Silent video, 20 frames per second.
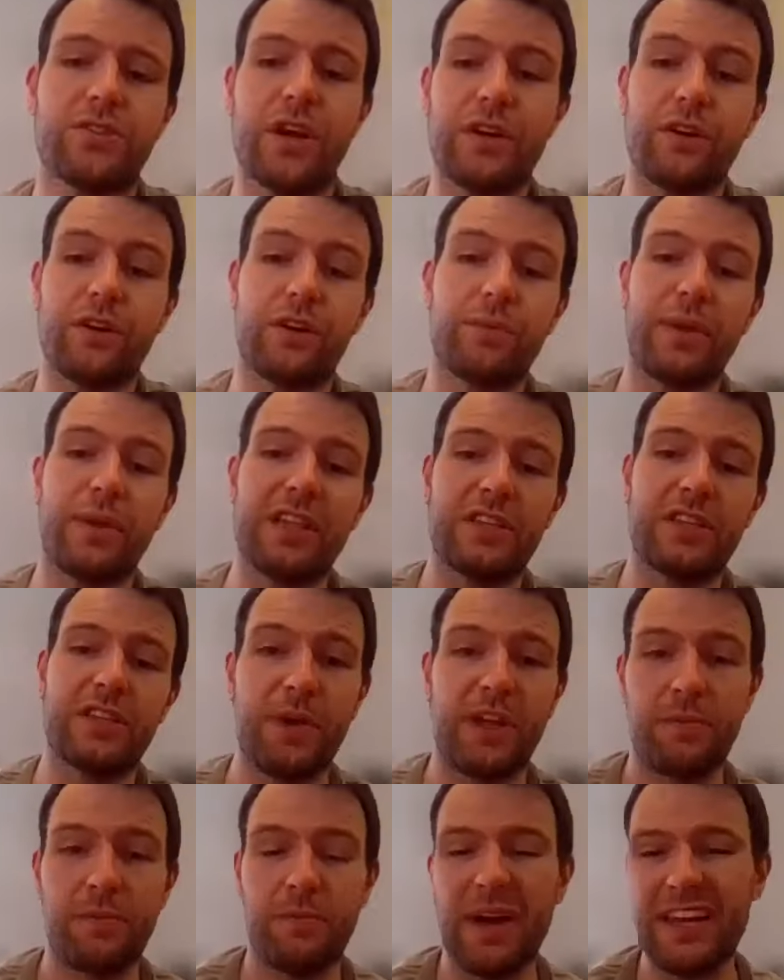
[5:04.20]
is running on a
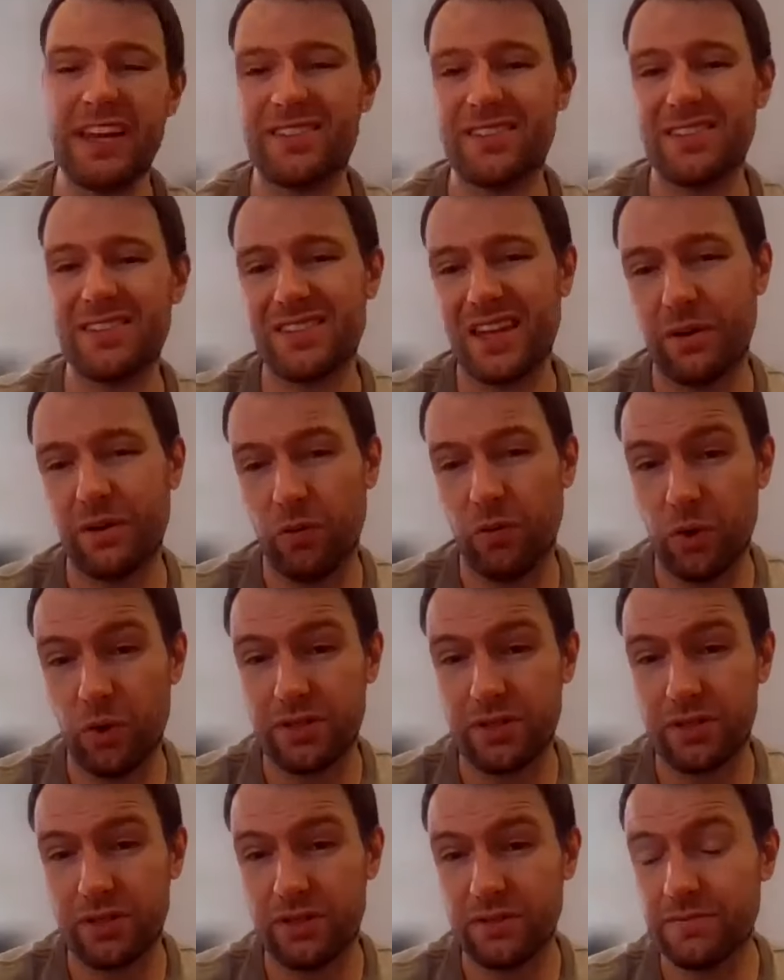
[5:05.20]
month-to-month basis and it
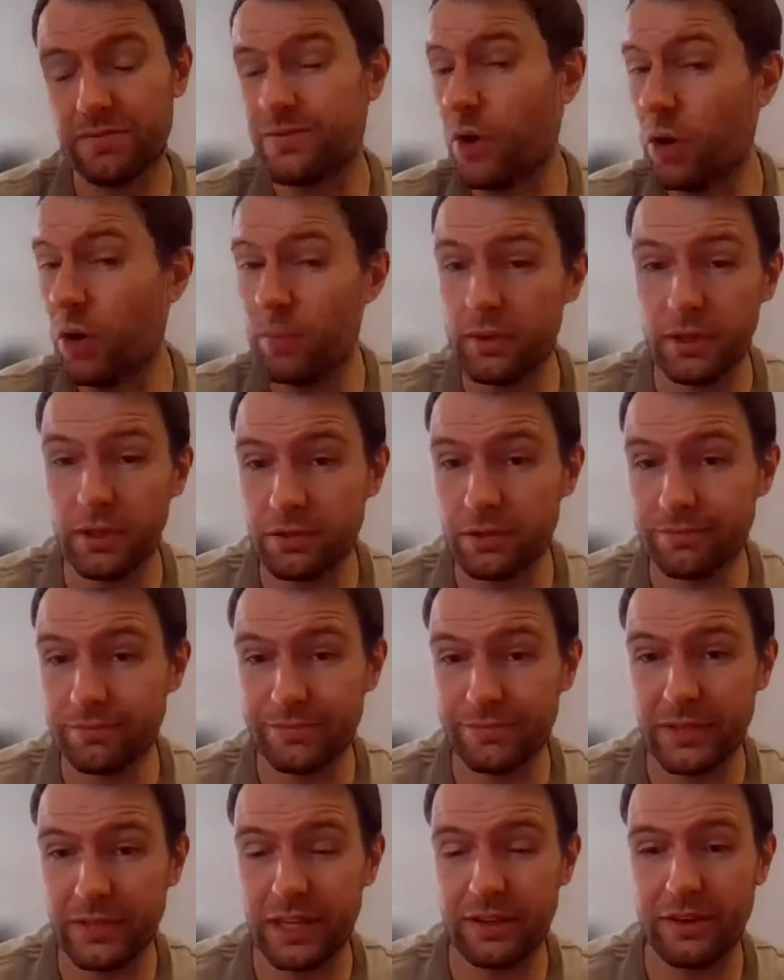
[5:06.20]
was a verbal
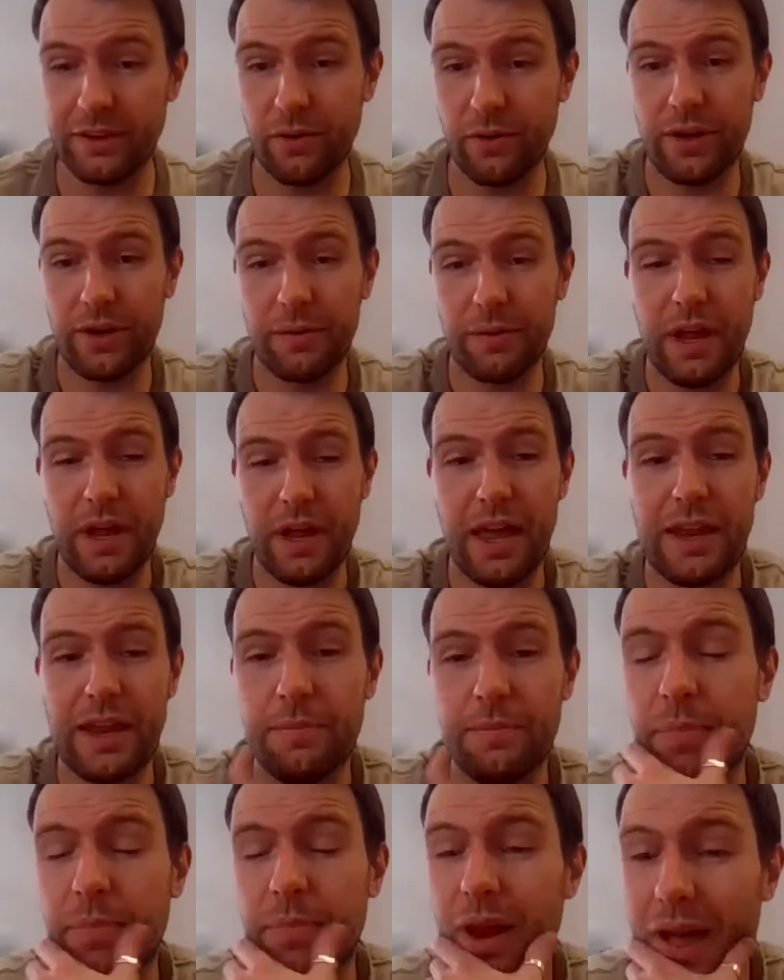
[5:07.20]
or
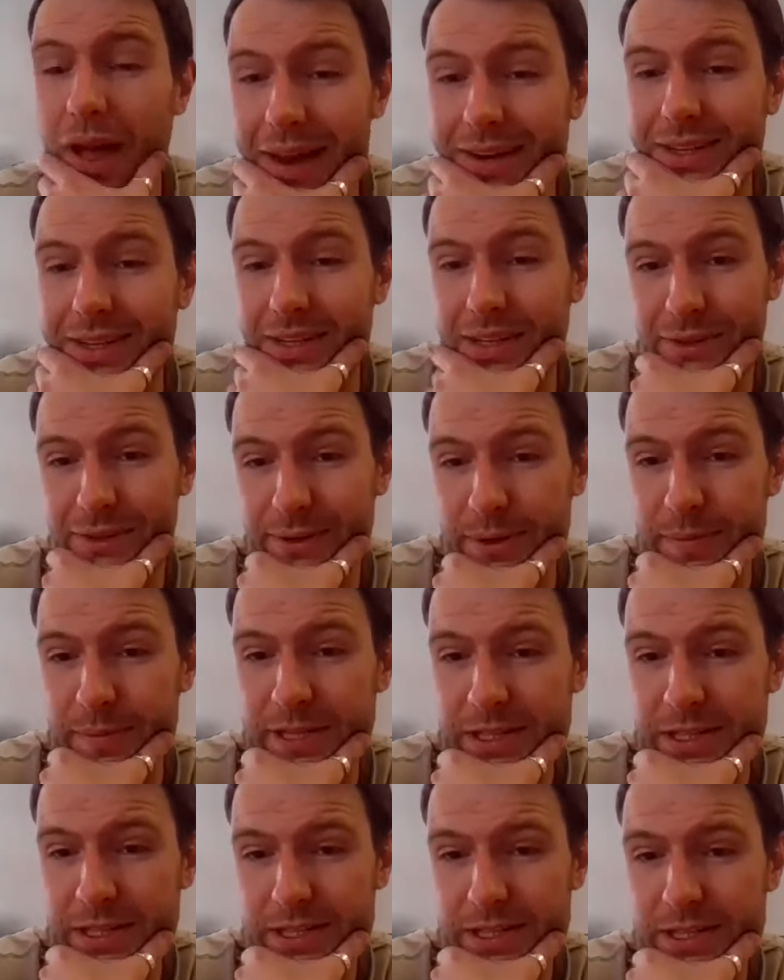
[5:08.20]
an implied
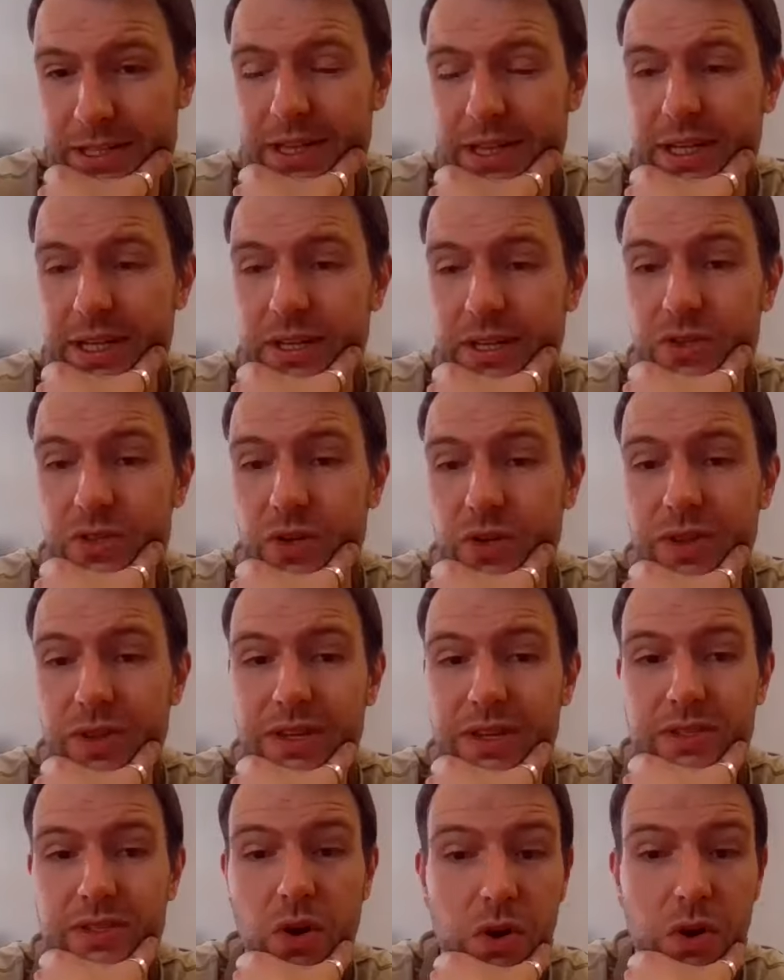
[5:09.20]
agreement, so
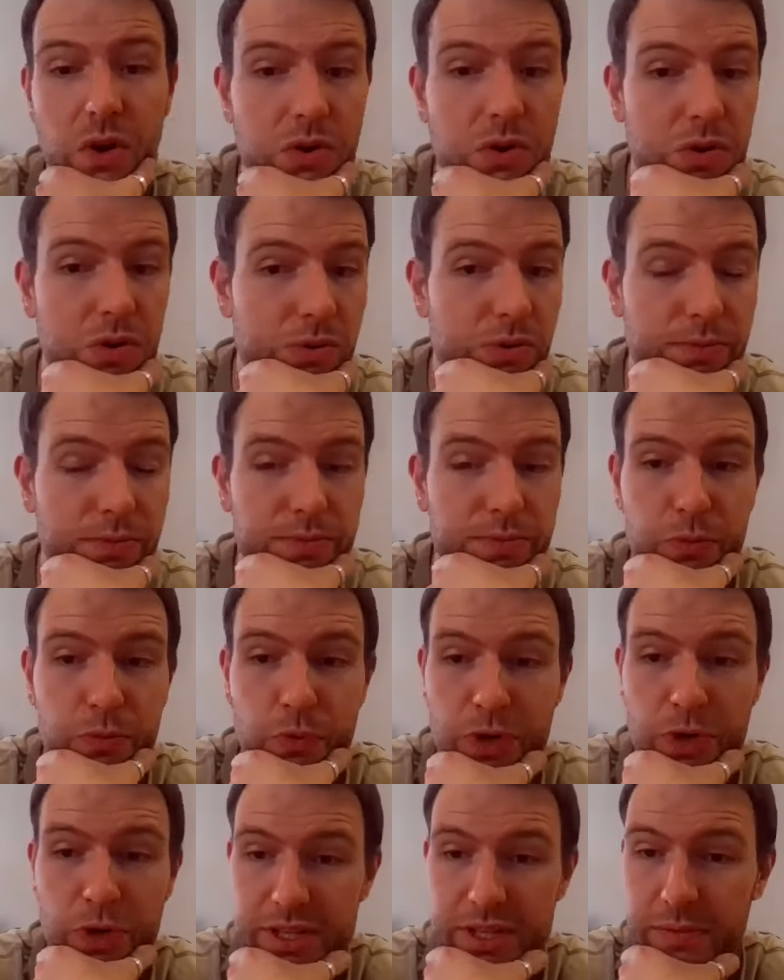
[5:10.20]
there's no
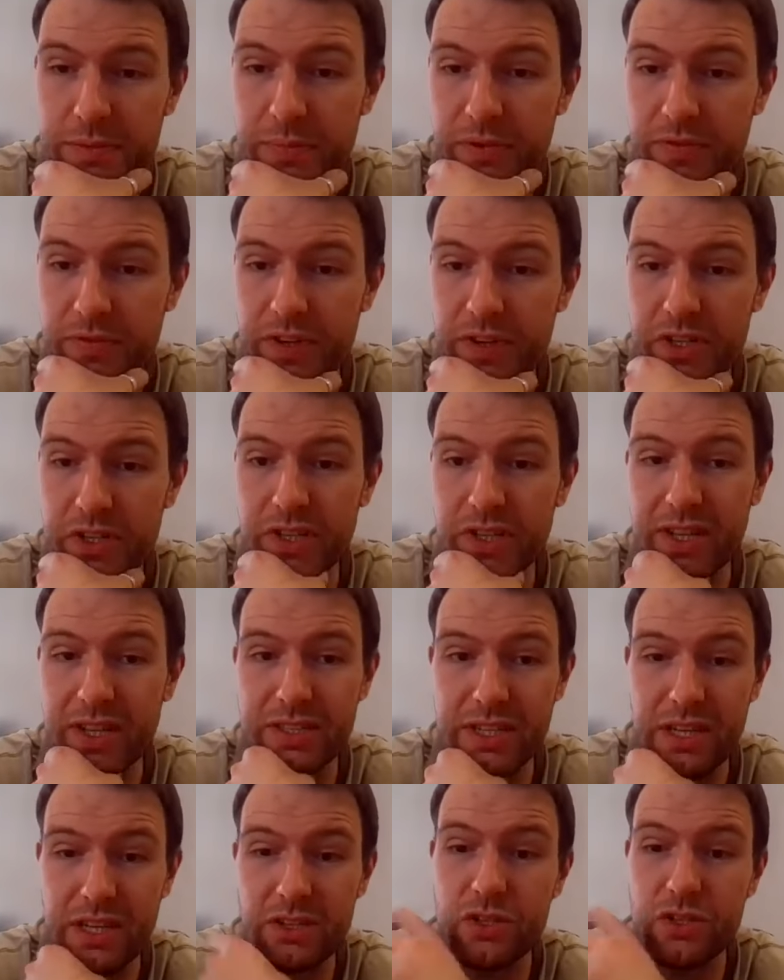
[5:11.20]
written provision
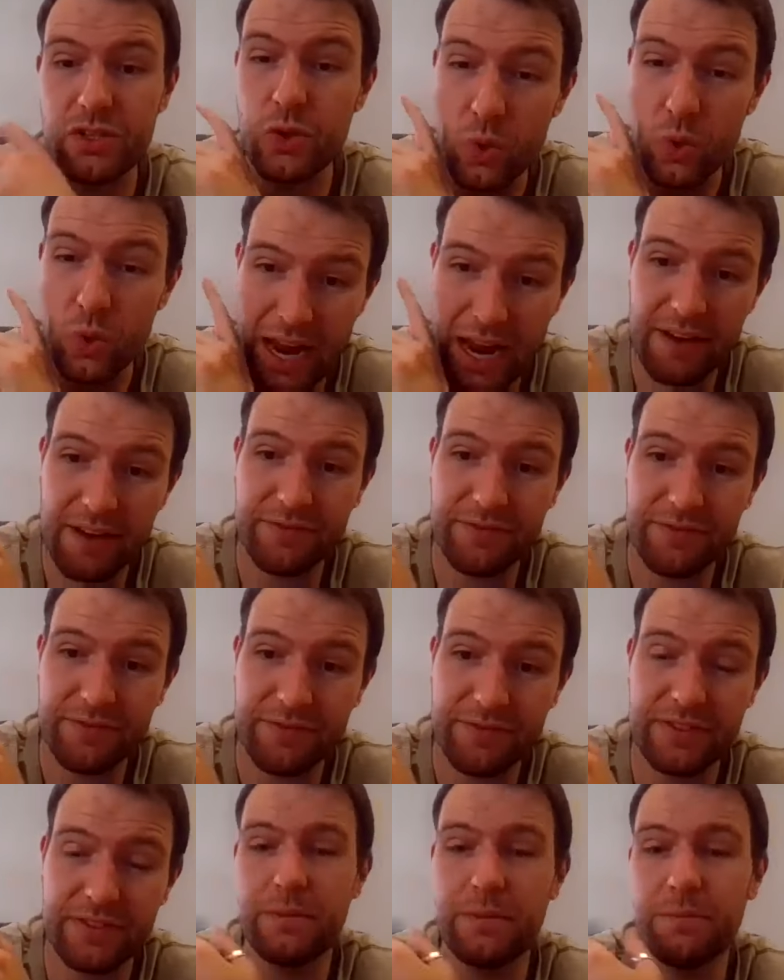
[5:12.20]
that says you have to
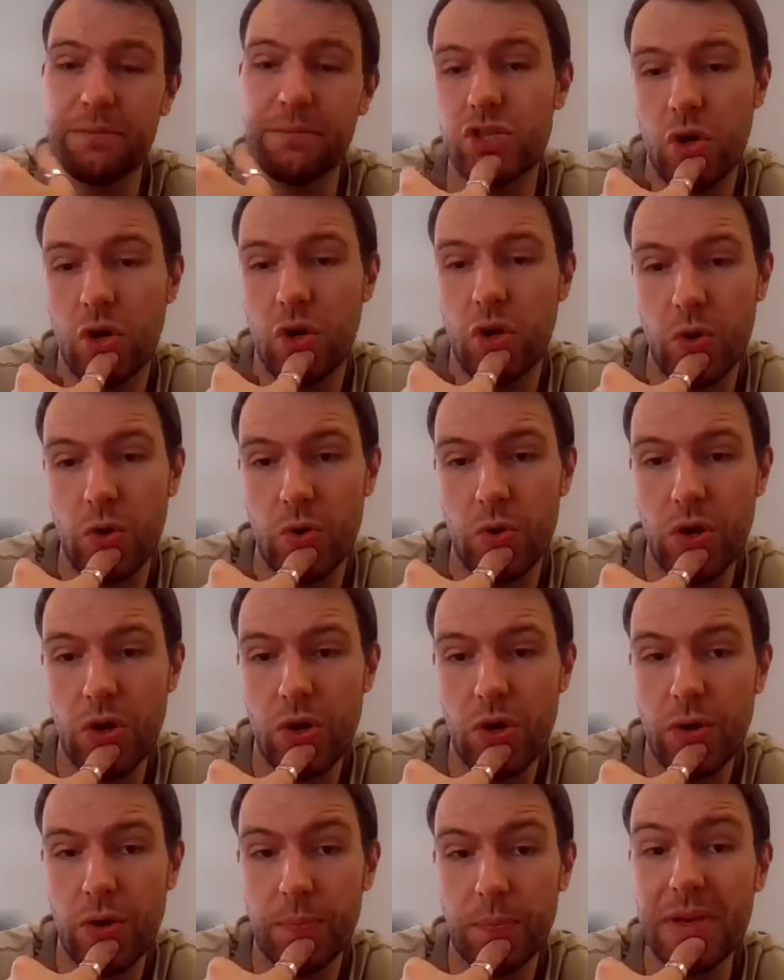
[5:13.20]
let me show
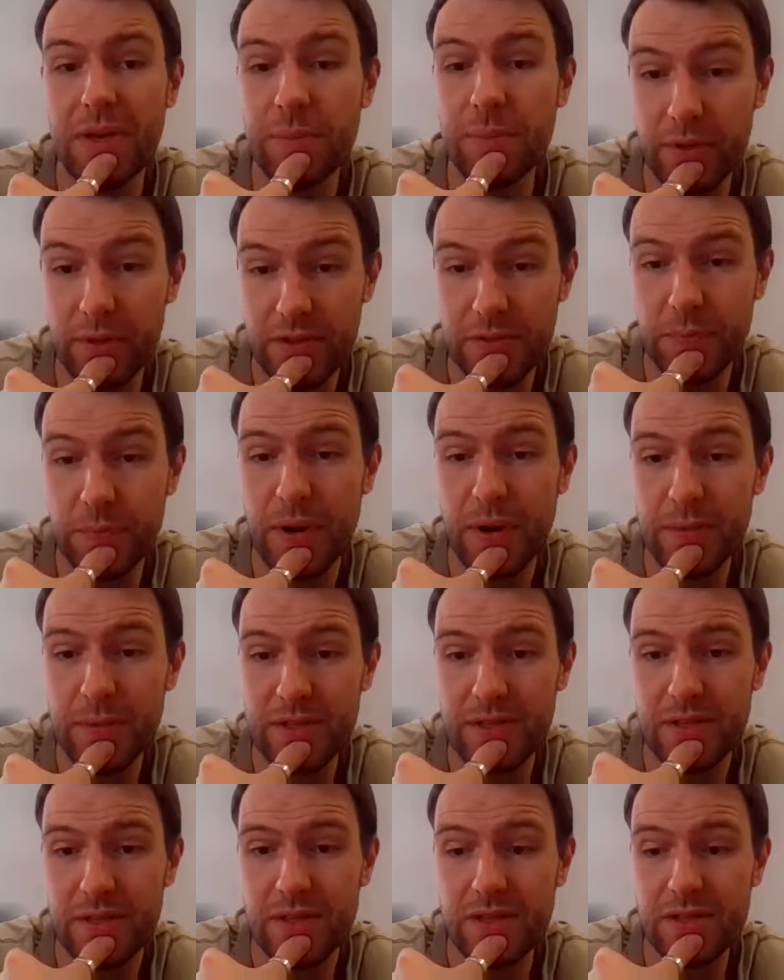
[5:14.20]
people this
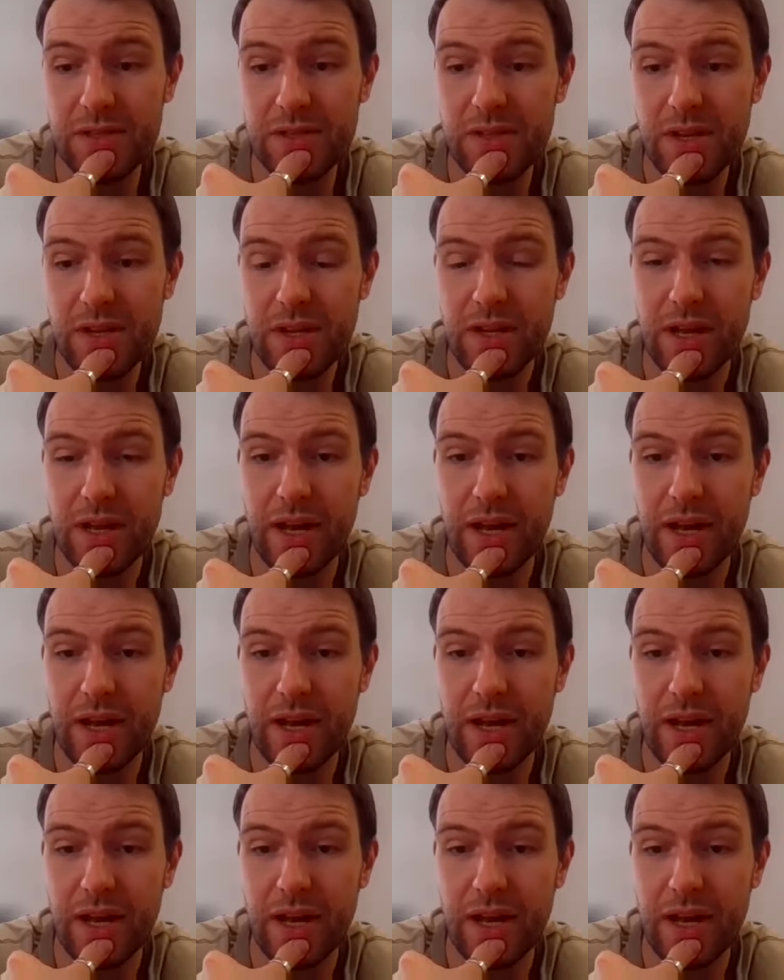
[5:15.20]
premises,